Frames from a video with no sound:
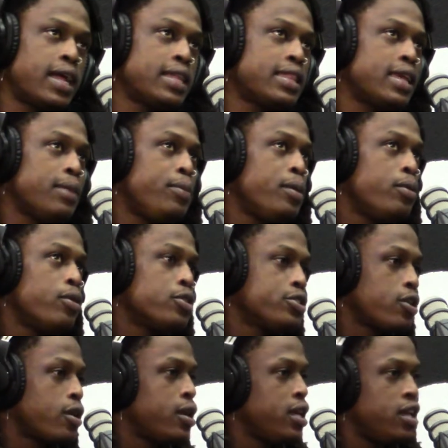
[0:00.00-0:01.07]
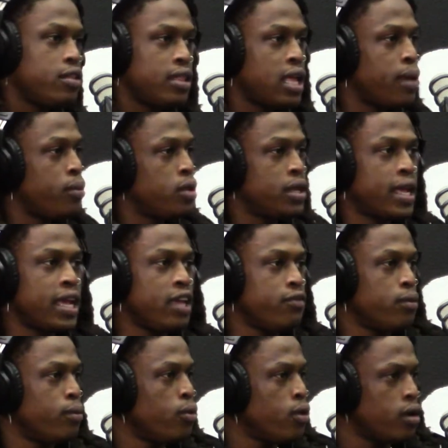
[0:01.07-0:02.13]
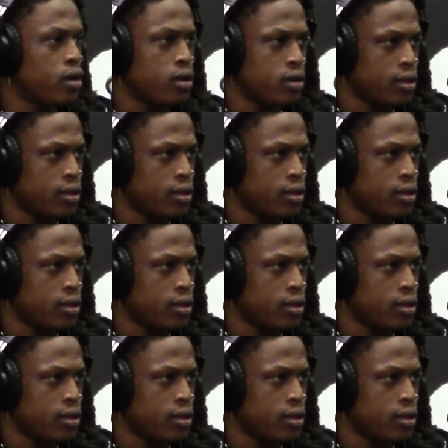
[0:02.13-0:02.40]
I think people gonna start labeling that even more.